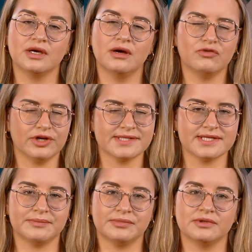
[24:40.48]
For
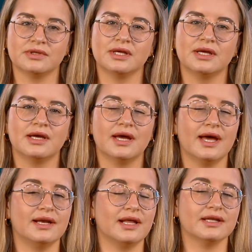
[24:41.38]
example,
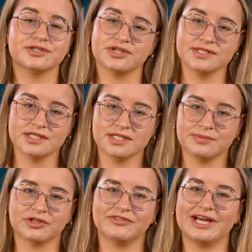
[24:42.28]
an electricity
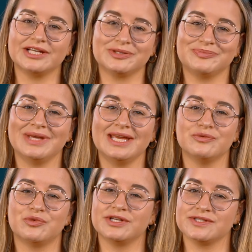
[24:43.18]
provider may
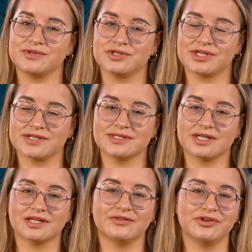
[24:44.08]
want to adjust
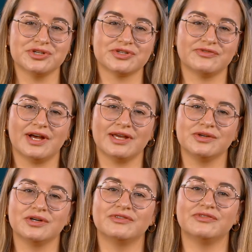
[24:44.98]
their conversion
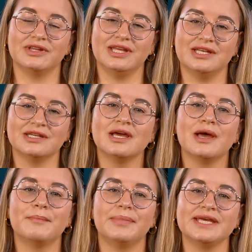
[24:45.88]
value of a lead
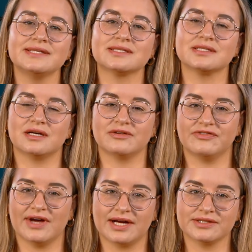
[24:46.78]
based on
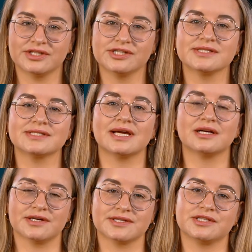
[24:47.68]
factors that
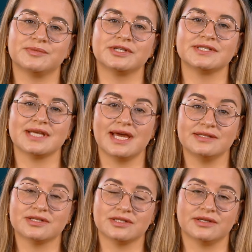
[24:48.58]
customers
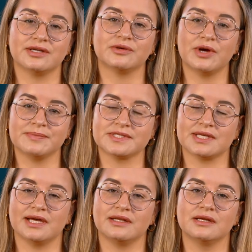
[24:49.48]
entered on their
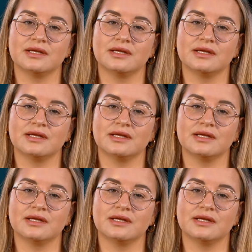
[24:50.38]
website.